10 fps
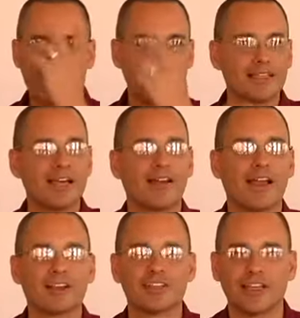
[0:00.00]
write it down
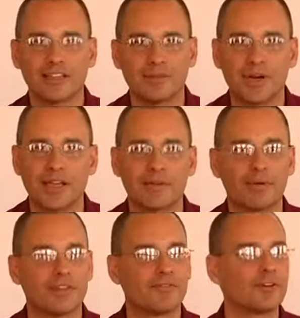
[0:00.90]
actually at the break,
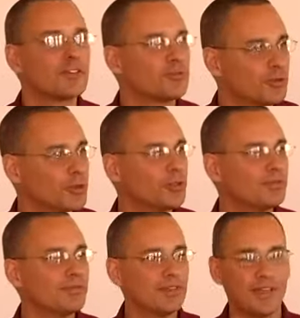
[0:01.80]
but the first rule,
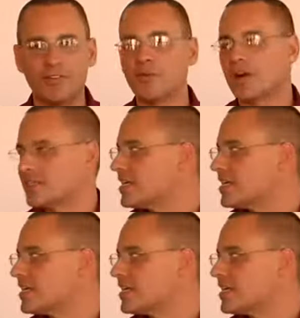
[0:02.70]
if you want to